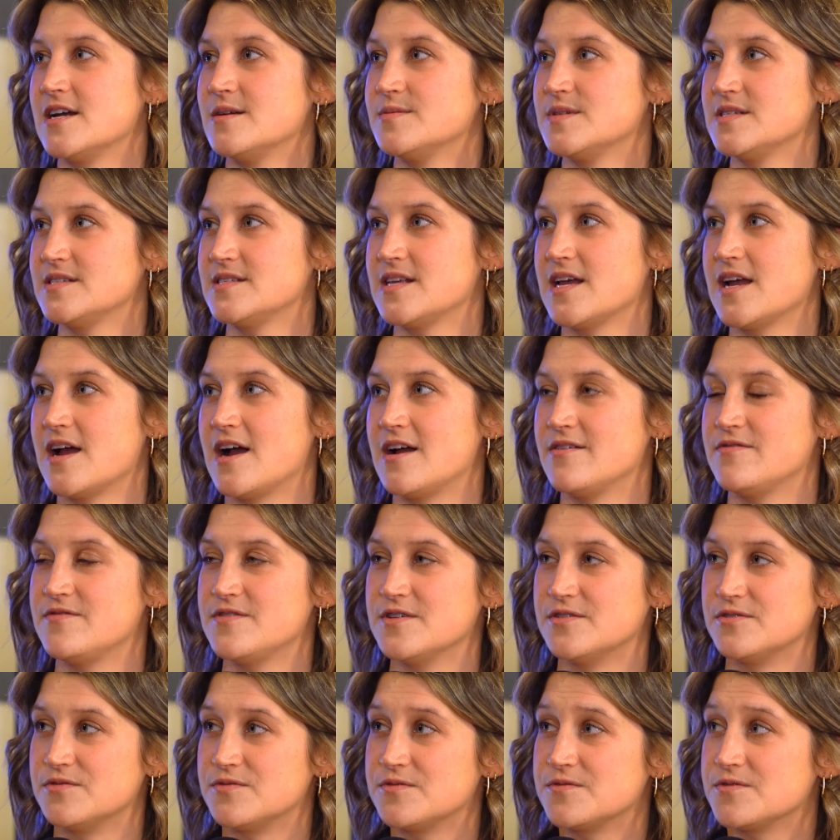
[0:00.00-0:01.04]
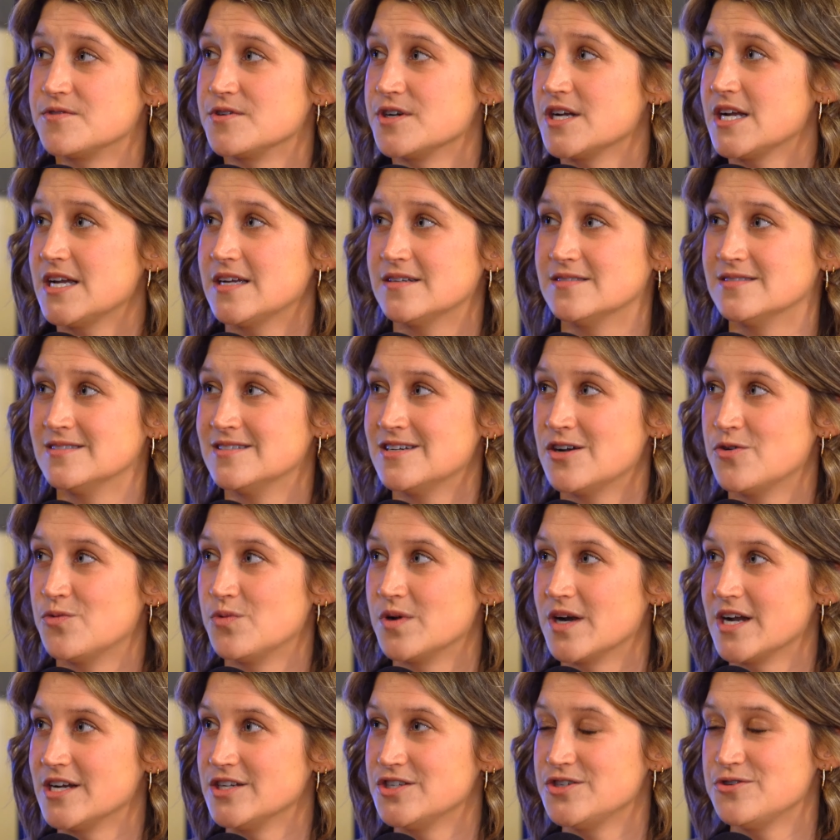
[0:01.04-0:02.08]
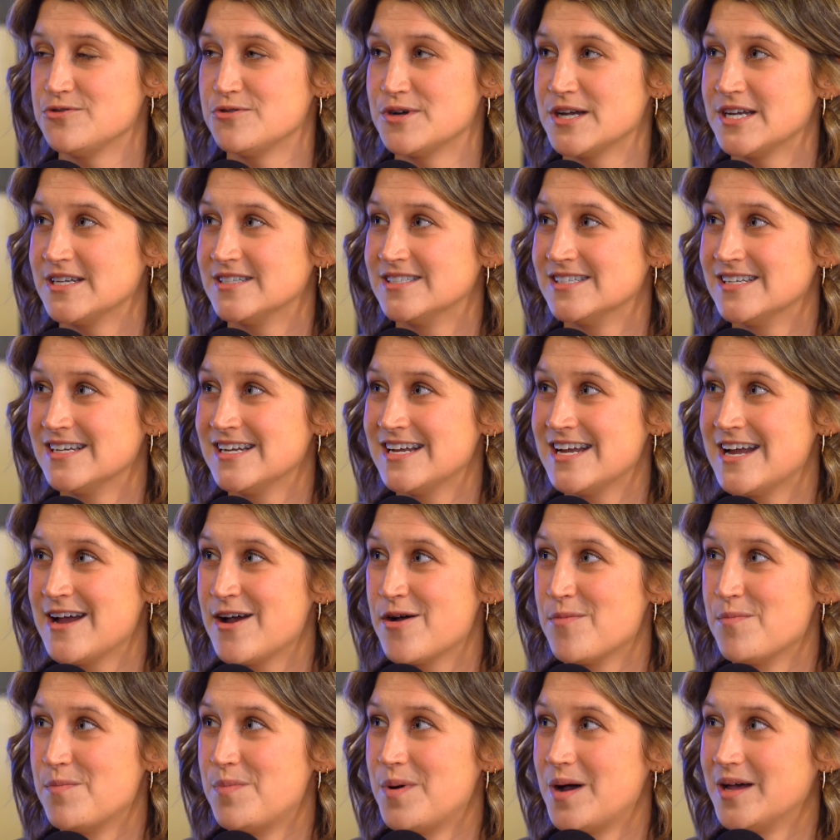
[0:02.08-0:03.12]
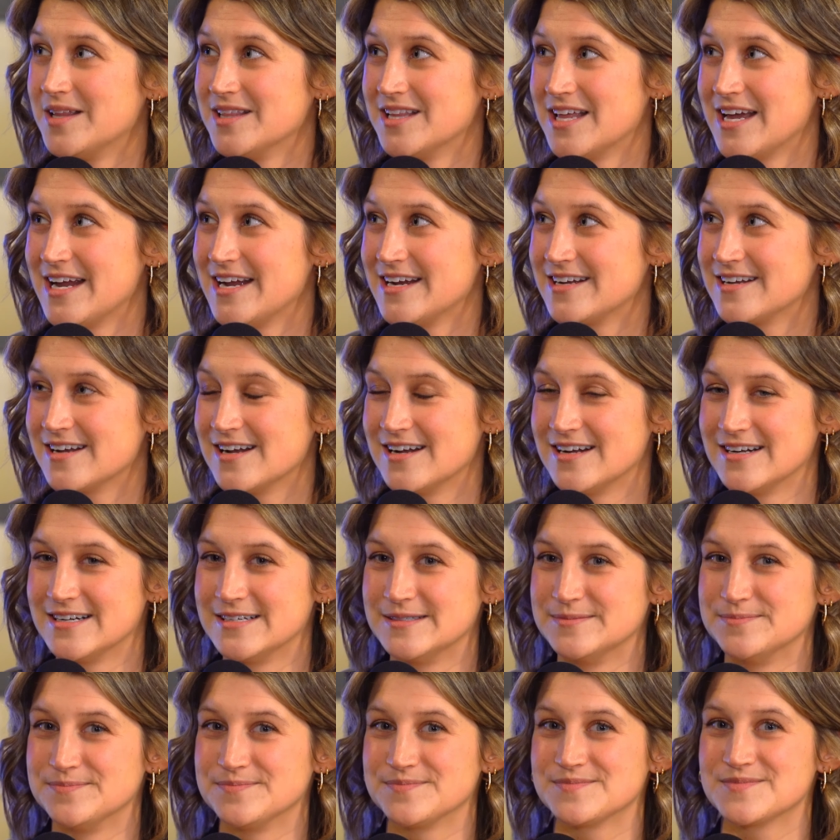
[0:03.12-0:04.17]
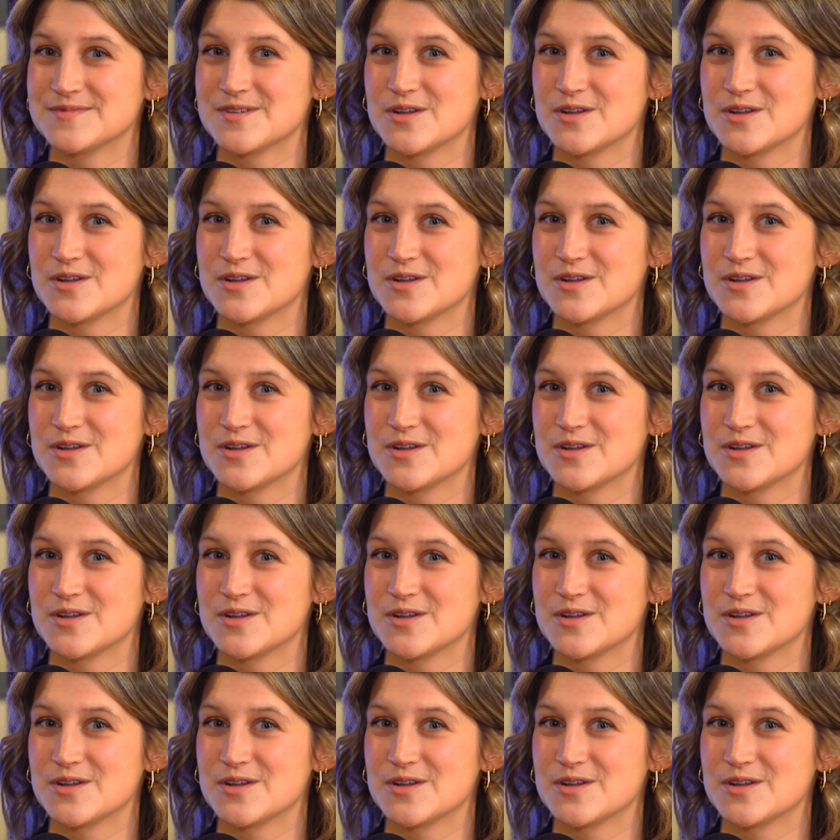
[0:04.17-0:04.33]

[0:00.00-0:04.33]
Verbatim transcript: times they say, I feel free mm-hmm. when I do it. Mm-hmm. Yes. But like, um,